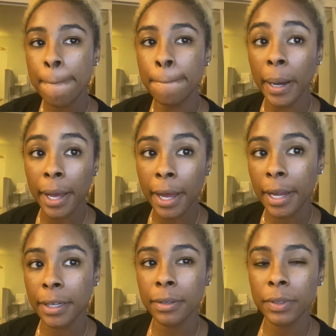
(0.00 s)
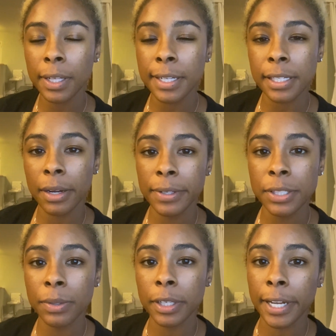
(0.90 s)
but I didn't realize that I was
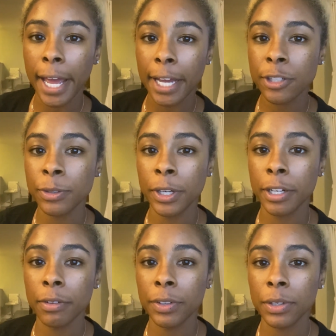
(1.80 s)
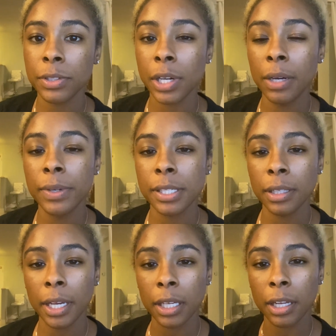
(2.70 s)
doing an actual interview, so I wasn't
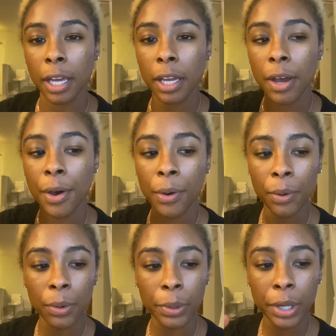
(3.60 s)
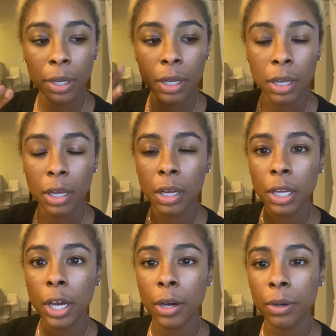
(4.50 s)
like in a code,
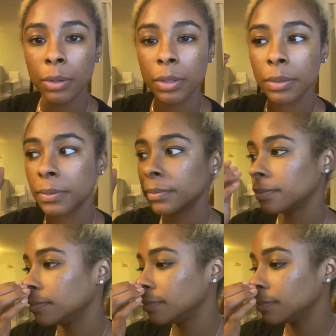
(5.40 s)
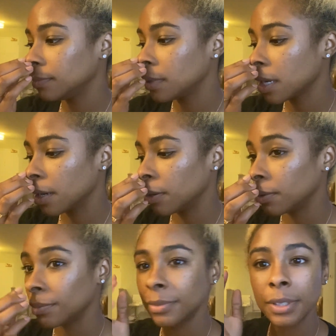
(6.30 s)
code,
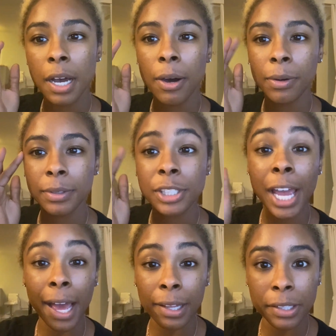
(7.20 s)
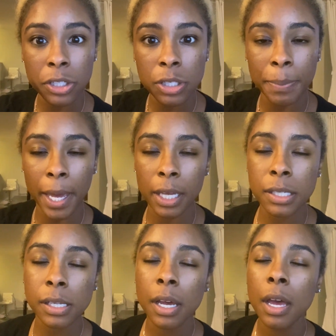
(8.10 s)
code, code challenge space